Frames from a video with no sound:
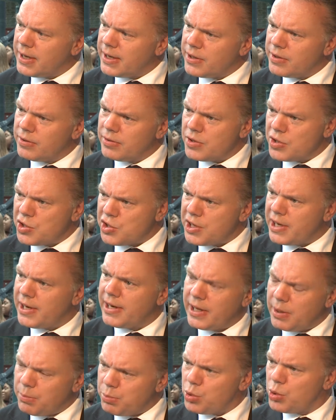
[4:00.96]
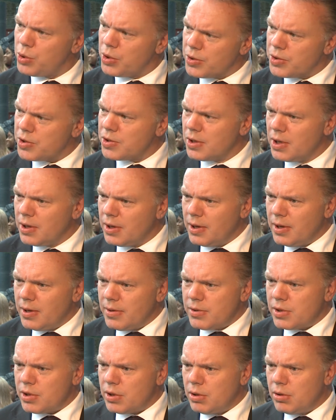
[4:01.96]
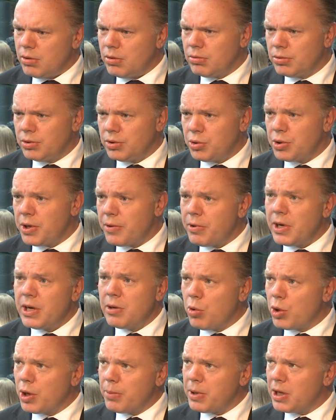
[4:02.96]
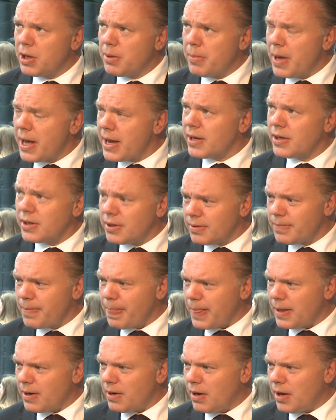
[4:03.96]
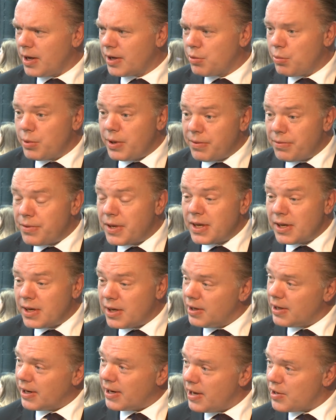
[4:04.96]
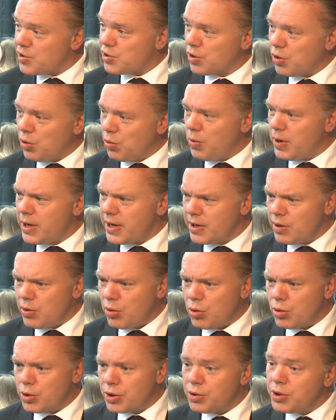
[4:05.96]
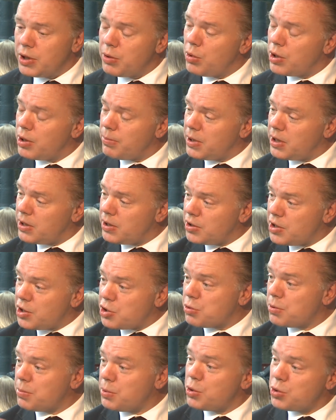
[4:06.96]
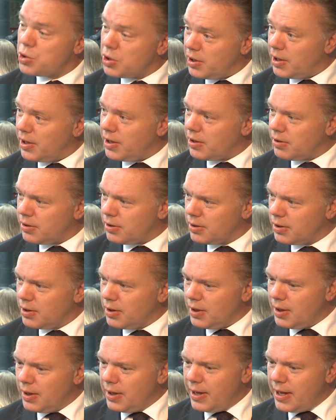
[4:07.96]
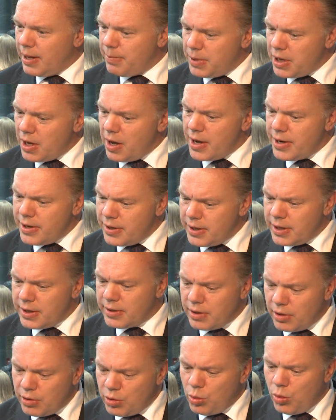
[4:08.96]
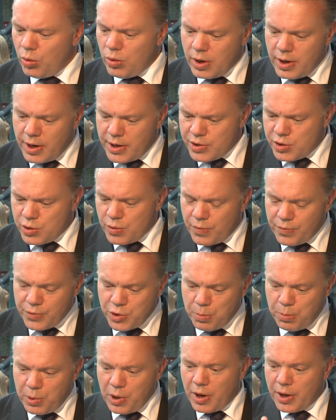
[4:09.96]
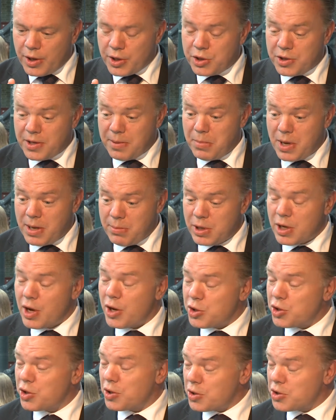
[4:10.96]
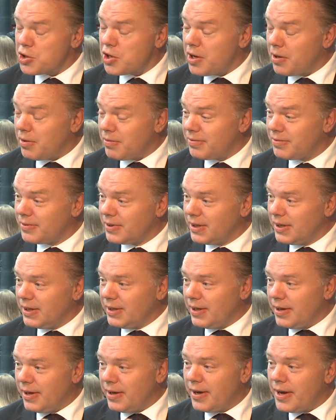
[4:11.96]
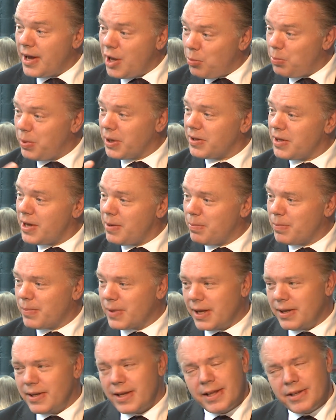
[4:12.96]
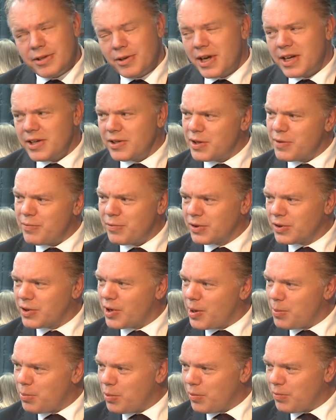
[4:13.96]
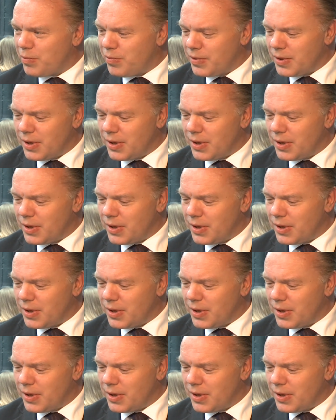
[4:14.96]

and selling products. So do they really want to be a bank, like we think in the classical way, or do they want to be the distribution layer? And behind that are all kinds of suppliers, and maybe us ourselves, helping them. And then you get a different type of